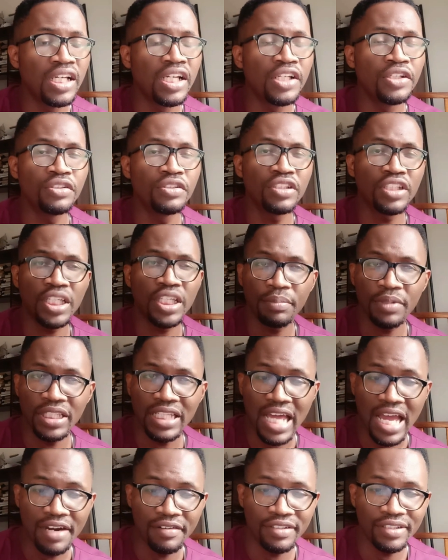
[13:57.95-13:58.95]
You need to keep a
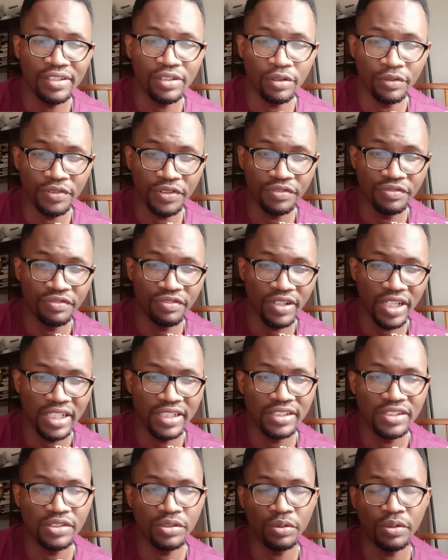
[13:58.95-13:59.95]
diary of
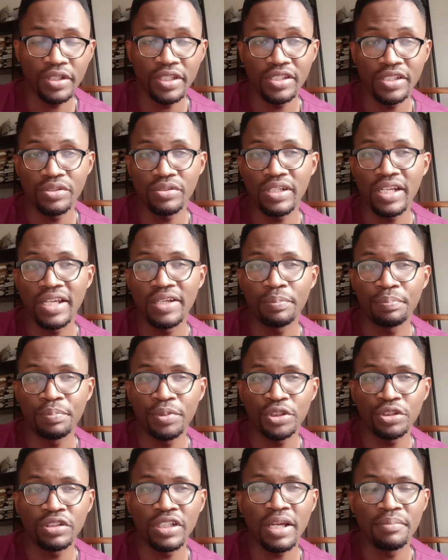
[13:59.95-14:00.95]
events, okay, so that
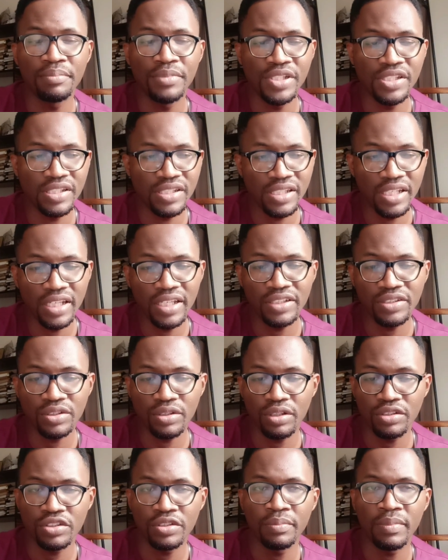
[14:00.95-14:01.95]
operational mistakes,
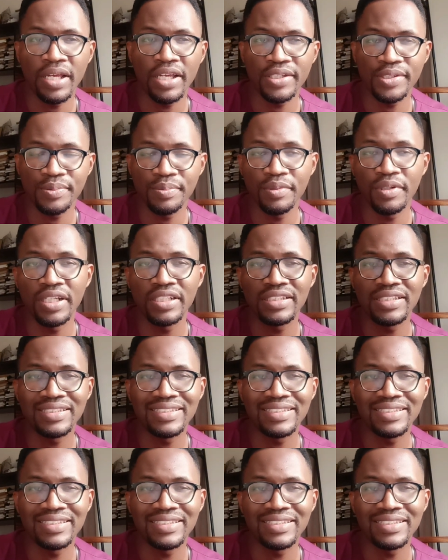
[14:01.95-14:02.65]
customer experiences